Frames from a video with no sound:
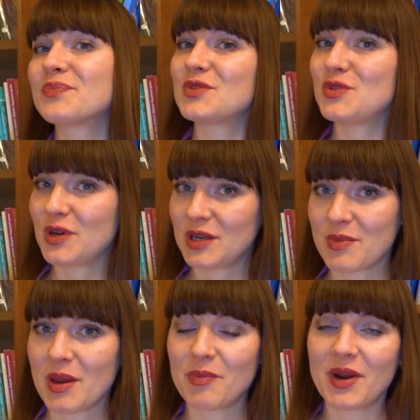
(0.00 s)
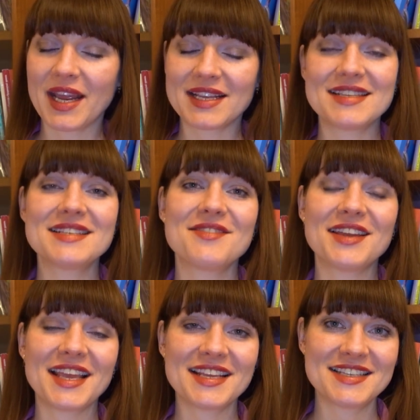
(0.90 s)
during my practice
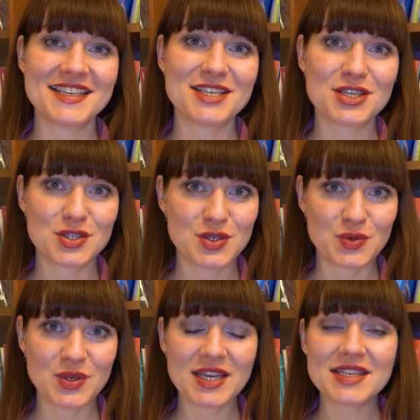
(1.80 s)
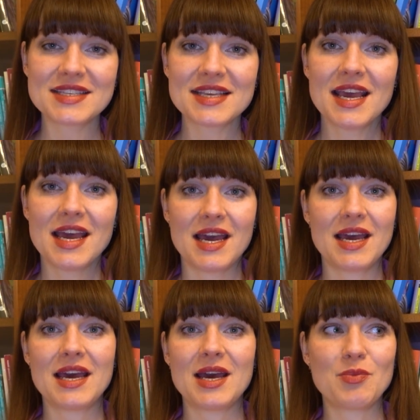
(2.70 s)
when I teach students,
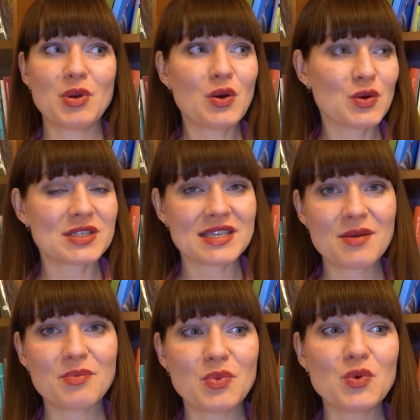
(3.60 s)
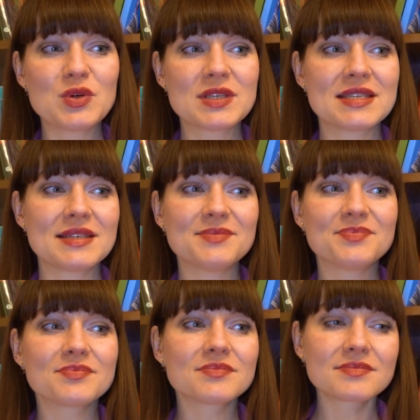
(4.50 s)
because some books
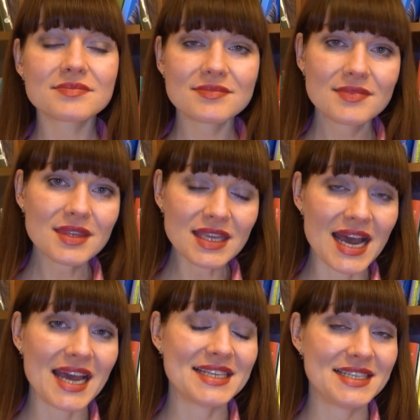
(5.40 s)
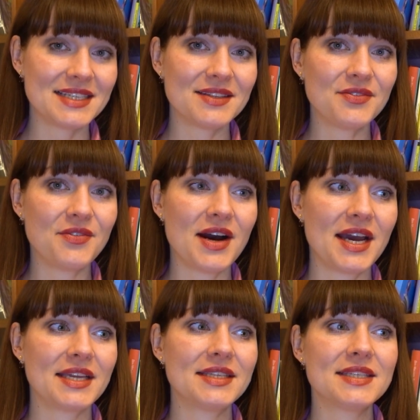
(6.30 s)
I didn't
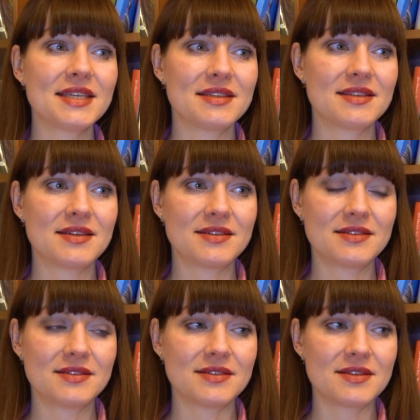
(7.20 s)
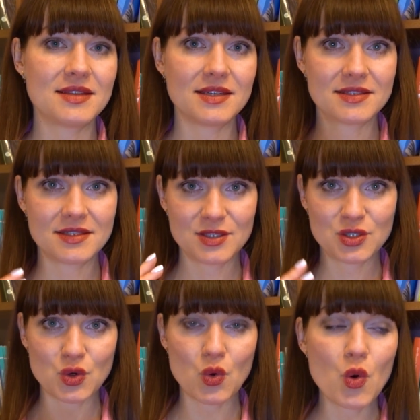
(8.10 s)
find in that
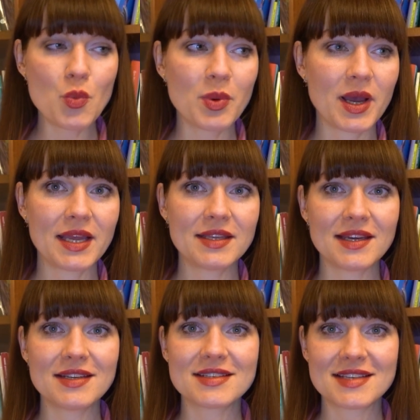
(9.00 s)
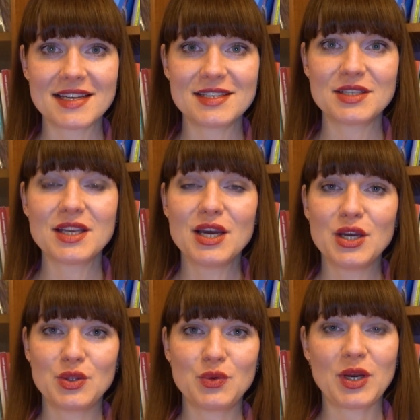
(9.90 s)
shop, and I decided
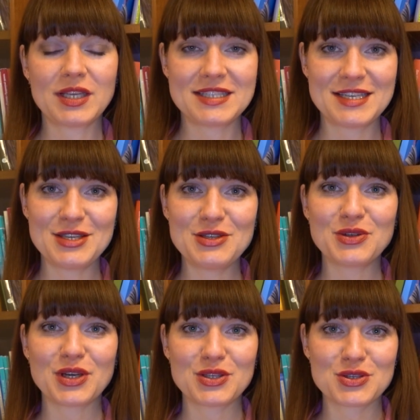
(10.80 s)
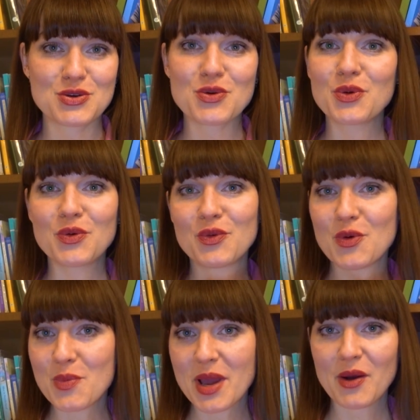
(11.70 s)
to continue and show you
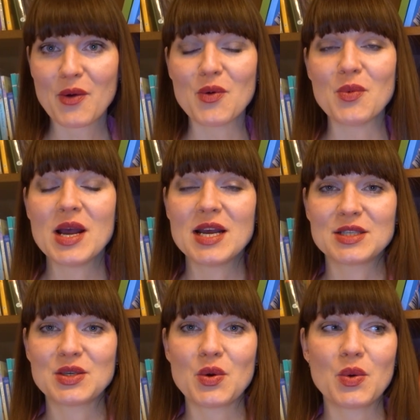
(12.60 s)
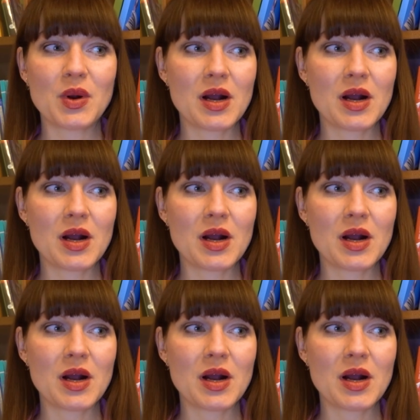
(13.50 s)
from my home. So